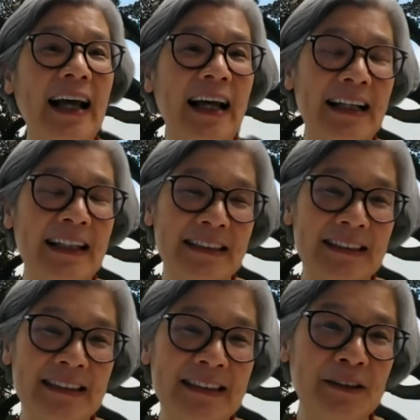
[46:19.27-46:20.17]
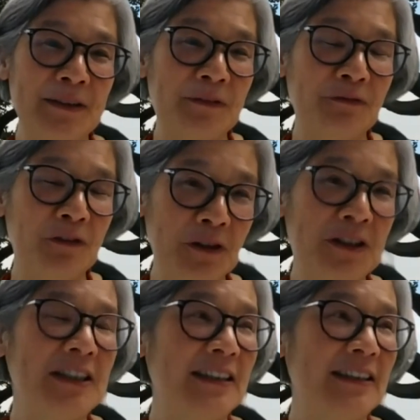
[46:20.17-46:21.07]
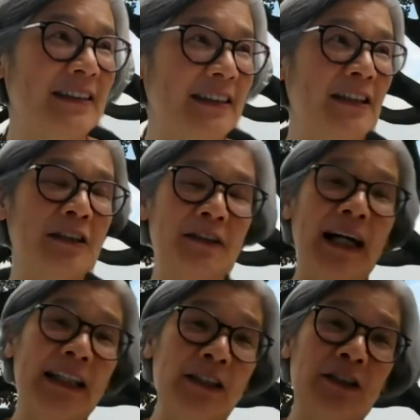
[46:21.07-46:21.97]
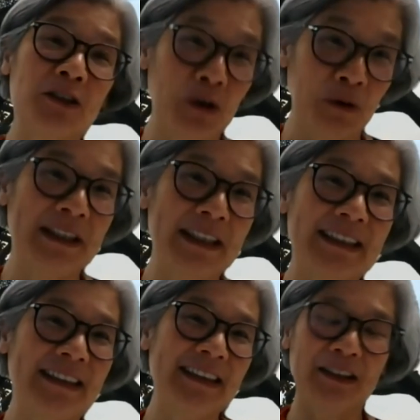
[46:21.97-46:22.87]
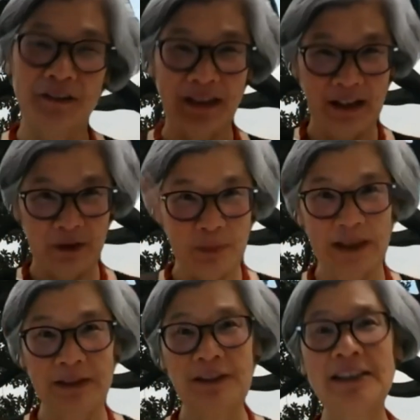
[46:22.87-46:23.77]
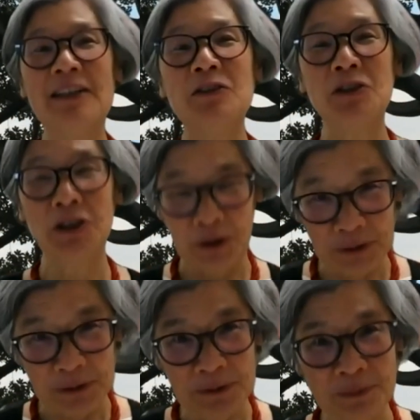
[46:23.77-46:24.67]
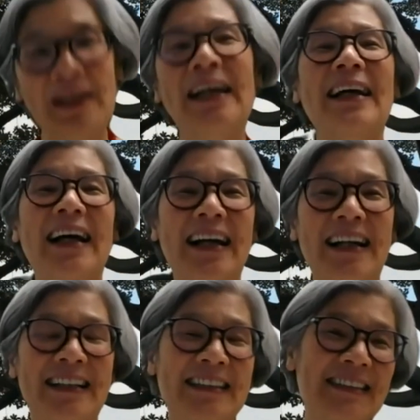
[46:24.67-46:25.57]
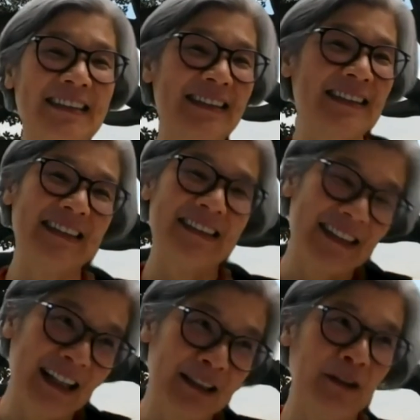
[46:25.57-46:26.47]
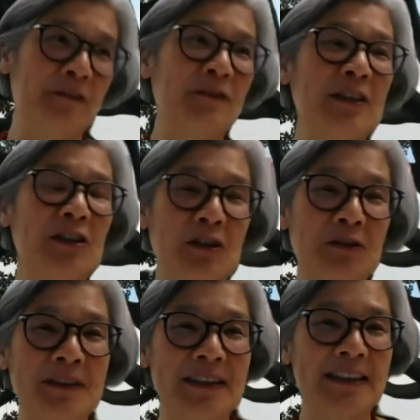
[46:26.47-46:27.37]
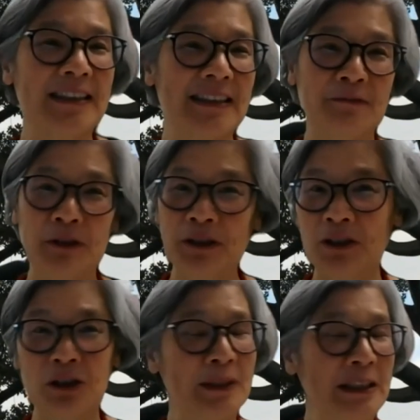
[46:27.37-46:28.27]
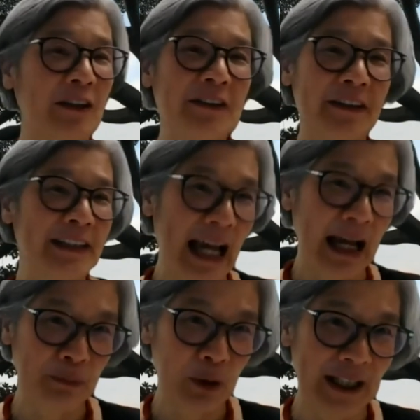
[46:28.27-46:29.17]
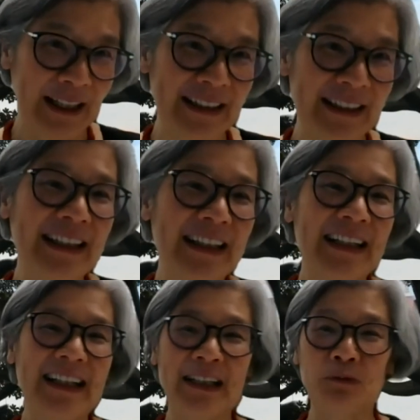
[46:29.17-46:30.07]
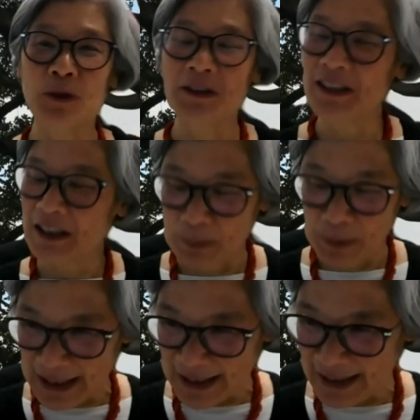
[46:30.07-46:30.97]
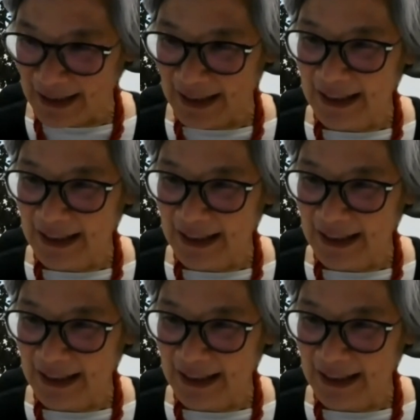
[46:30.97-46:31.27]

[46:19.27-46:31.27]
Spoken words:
And so the first year I taught it, everybody was on Zoom, and a lot of the students wouldn't switch on their camera and wouldn't speak.